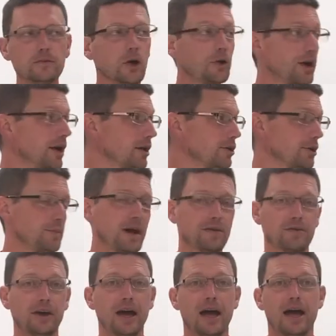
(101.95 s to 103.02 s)
Okay, a good amount
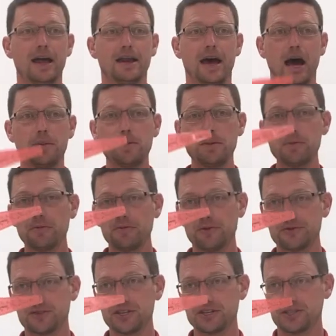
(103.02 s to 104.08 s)
of people. Now, how many people have
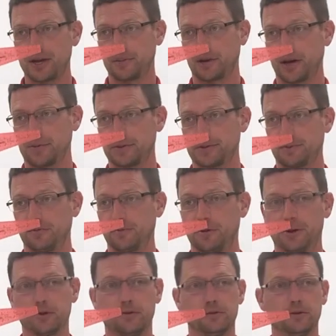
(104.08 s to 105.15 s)
used this type of compass before?